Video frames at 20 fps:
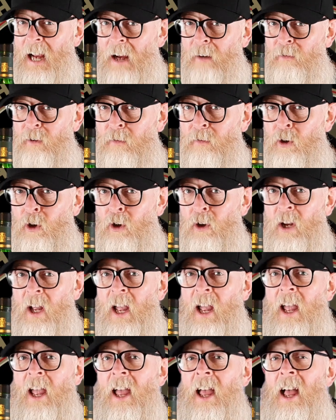I've reviewed.
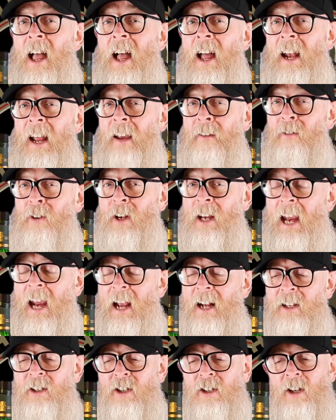And I've
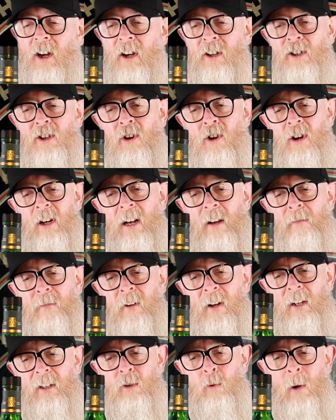yet to touch on
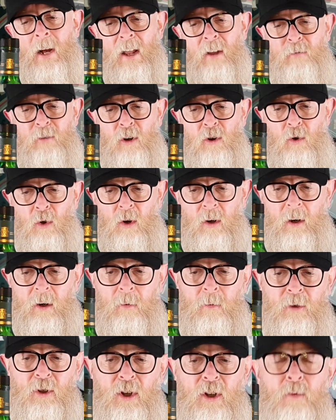Glenfiddich 12-year-old. It
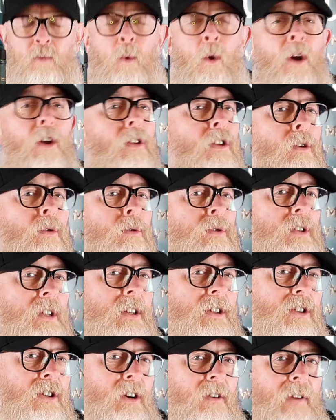was just one of those
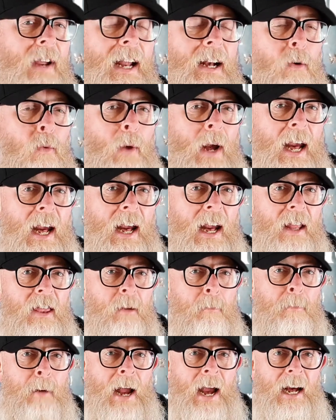that sort of hid away in
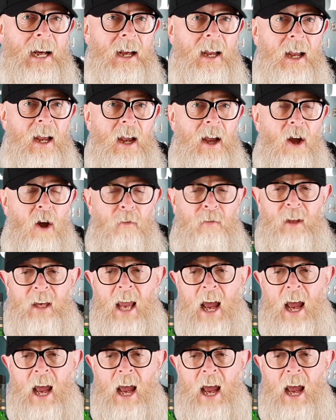the back of the